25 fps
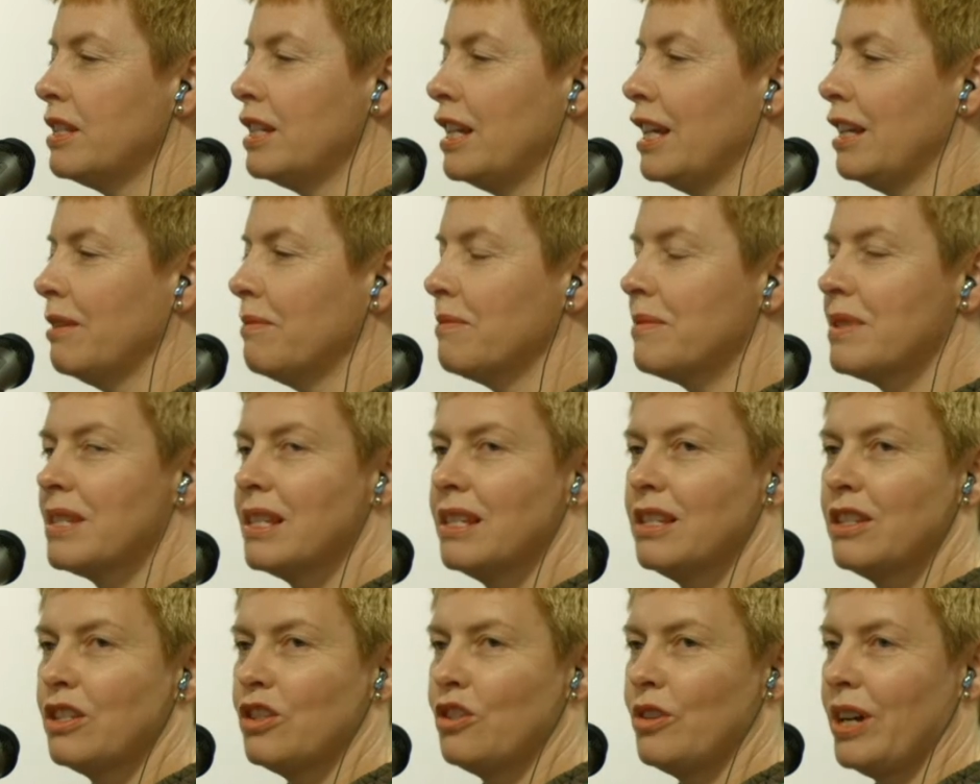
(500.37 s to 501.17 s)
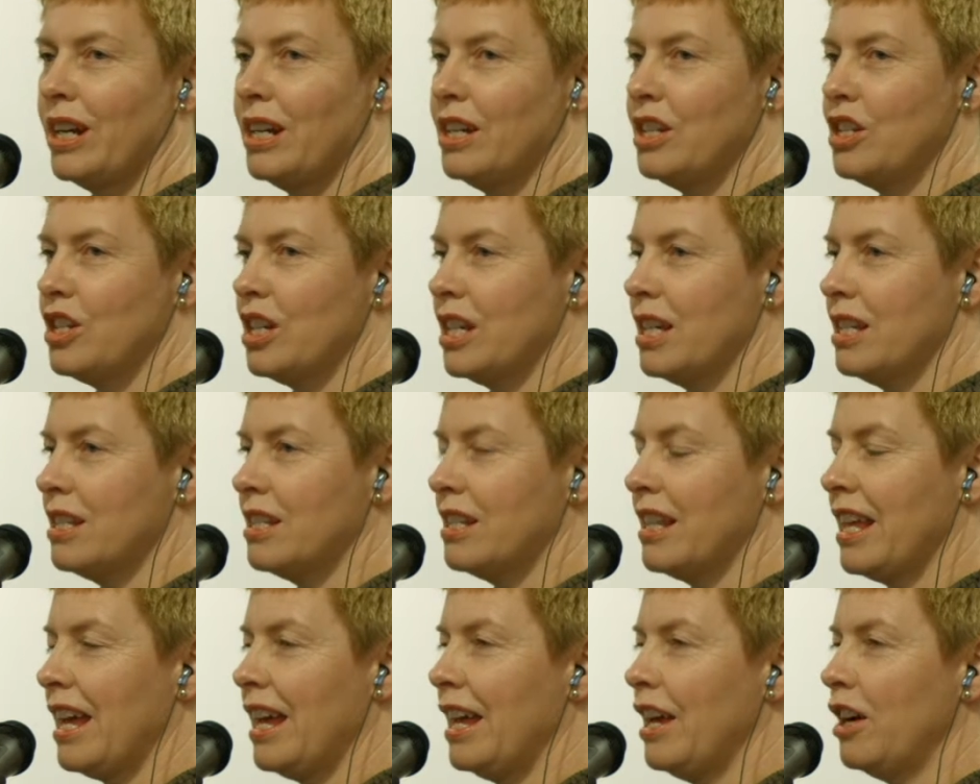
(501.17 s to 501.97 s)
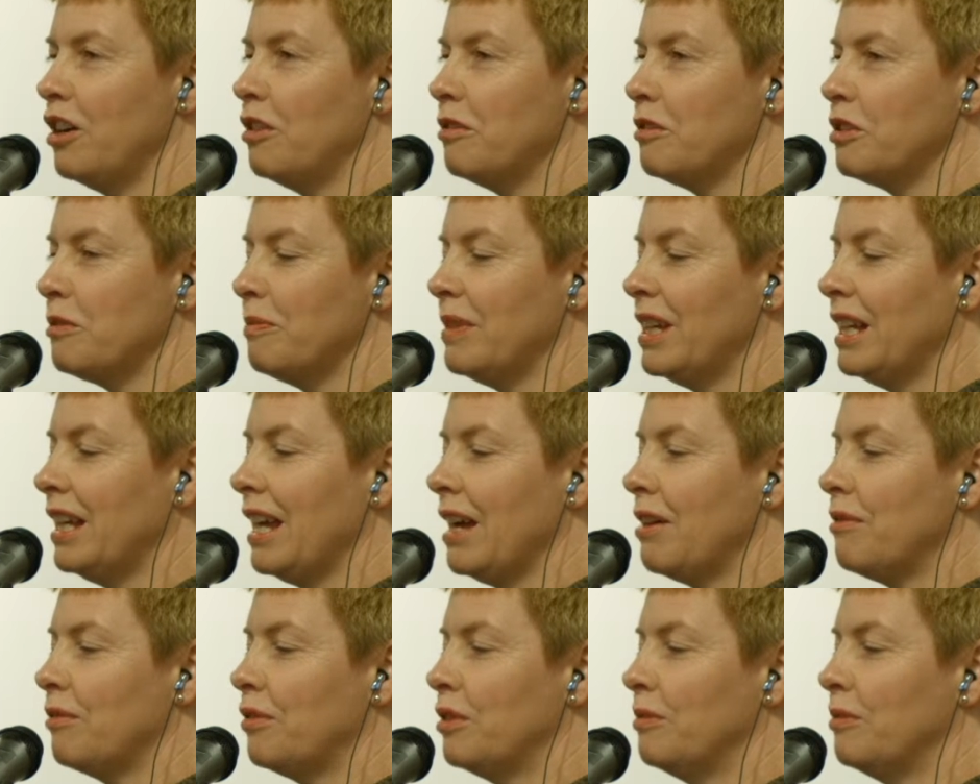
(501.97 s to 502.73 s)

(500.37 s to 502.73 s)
tips and strategies that helped me get